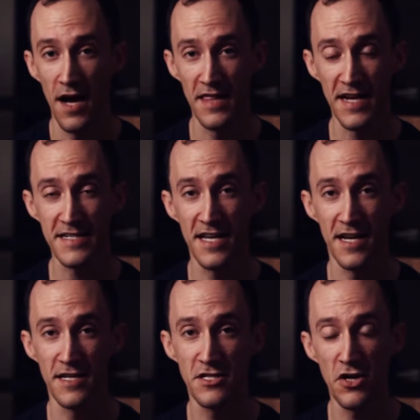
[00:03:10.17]

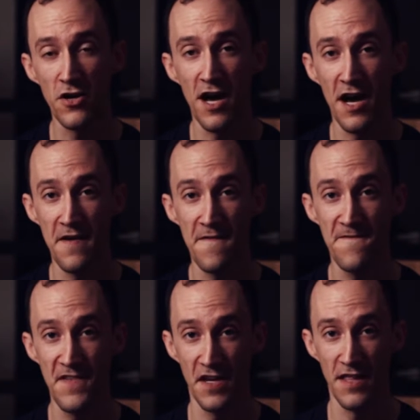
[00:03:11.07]
Alexa, turn on fill